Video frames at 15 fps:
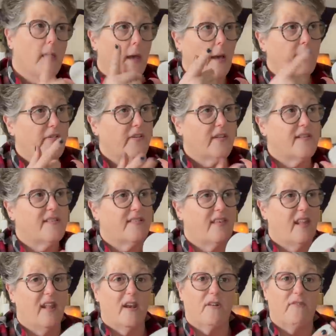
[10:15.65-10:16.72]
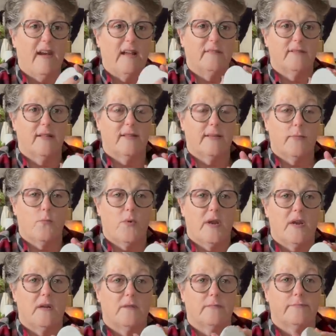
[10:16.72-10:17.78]
I'm just gonna sit it around
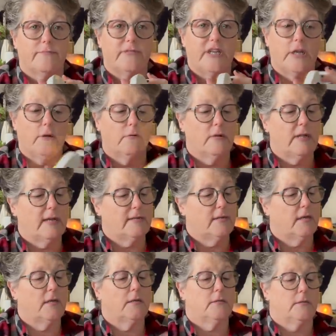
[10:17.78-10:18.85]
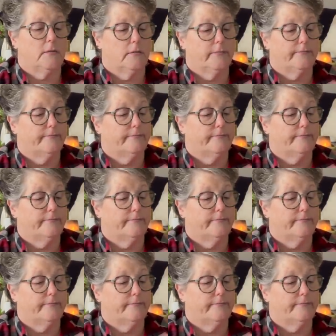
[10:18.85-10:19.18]
somewhere, you know, collect dust.